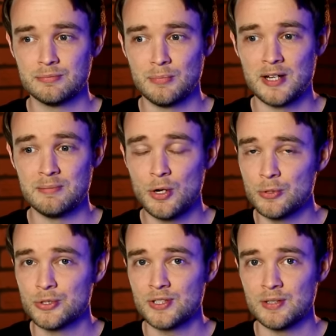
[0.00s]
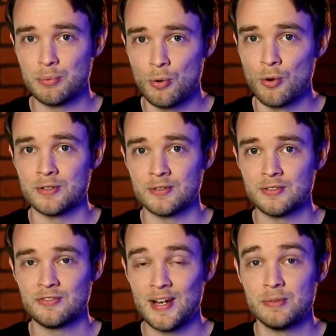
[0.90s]
my most
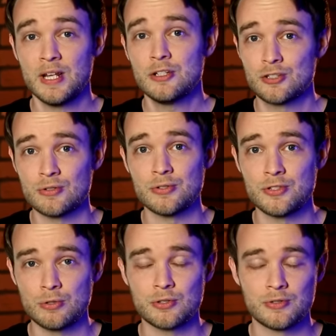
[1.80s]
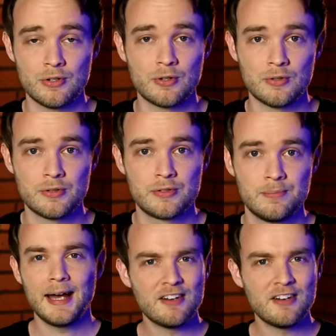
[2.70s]
important foundational social circles.